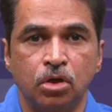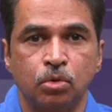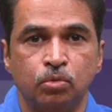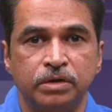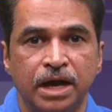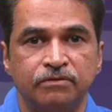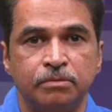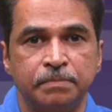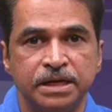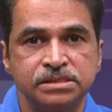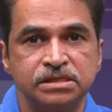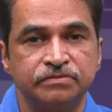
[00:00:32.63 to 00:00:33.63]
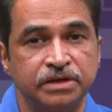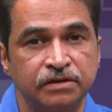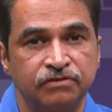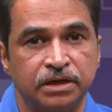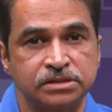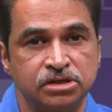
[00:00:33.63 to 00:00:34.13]
would have a massive
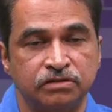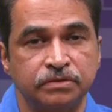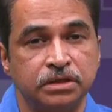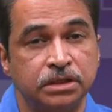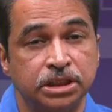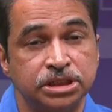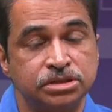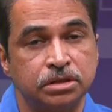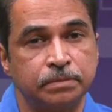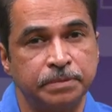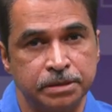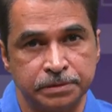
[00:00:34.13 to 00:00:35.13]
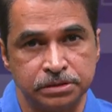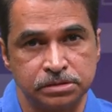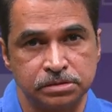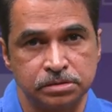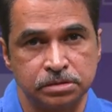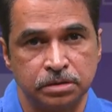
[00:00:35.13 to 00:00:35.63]
influx of digital payments?